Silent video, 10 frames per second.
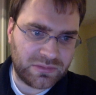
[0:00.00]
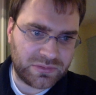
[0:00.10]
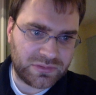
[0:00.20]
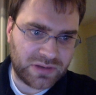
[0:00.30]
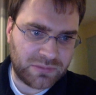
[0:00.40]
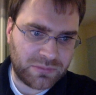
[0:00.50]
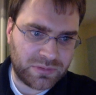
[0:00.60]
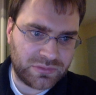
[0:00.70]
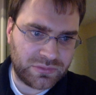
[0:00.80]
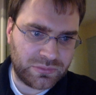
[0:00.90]
it's
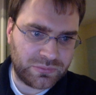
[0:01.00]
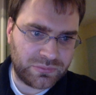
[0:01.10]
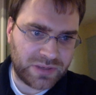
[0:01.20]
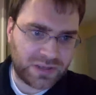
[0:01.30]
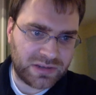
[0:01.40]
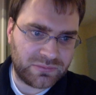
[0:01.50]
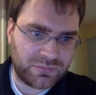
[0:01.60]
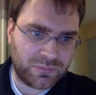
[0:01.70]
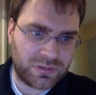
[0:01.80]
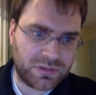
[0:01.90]

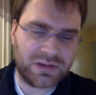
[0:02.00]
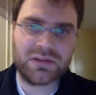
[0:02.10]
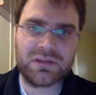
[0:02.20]
91251.